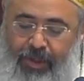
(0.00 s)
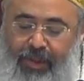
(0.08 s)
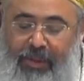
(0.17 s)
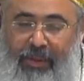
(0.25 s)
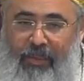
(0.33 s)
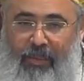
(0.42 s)

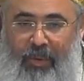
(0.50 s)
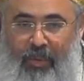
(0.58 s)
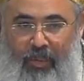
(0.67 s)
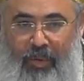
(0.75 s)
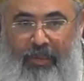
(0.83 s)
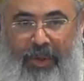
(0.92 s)
we
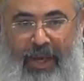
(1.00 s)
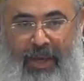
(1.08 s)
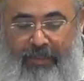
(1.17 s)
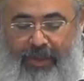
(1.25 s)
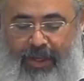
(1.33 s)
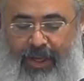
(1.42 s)
will be
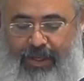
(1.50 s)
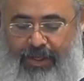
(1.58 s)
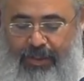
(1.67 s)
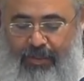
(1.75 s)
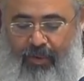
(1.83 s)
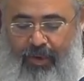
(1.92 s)
empty and
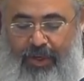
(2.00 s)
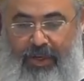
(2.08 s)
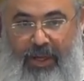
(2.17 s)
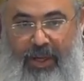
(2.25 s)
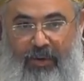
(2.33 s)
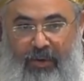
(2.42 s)
disappointed
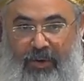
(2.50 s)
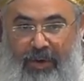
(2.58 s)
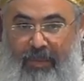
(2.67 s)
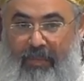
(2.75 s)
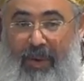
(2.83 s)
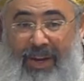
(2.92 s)
and hurt and
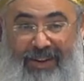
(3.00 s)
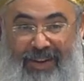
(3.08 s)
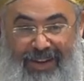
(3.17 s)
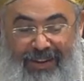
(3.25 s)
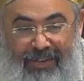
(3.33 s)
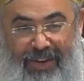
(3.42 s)
might not
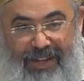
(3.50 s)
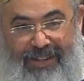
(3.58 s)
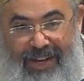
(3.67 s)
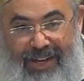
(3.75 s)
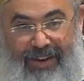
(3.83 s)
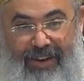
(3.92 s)
even
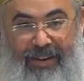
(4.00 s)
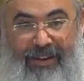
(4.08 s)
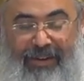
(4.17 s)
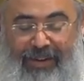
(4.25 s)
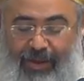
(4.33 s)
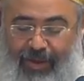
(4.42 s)
attain
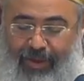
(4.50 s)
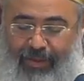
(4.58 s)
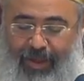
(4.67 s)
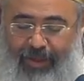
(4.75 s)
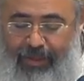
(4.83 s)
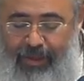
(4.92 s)
uh,
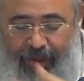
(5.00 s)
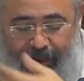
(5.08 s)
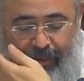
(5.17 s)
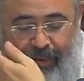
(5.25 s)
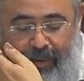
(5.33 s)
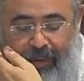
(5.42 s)
that thing
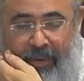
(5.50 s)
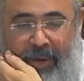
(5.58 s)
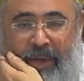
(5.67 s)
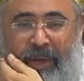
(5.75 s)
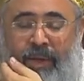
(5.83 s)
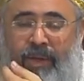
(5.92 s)
right?
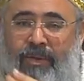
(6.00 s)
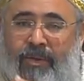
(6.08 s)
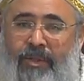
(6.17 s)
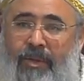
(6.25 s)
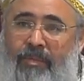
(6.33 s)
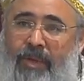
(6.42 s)
So
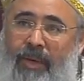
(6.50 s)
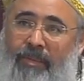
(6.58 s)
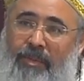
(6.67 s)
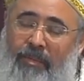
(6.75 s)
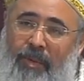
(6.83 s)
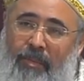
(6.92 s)
sometimes
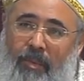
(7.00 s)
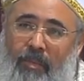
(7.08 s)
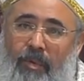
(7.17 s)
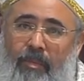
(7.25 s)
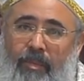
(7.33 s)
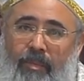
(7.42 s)
people put
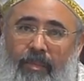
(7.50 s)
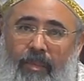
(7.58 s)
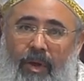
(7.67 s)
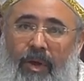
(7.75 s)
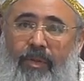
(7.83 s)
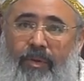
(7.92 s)

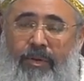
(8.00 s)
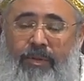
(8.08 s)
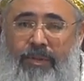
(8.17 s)
others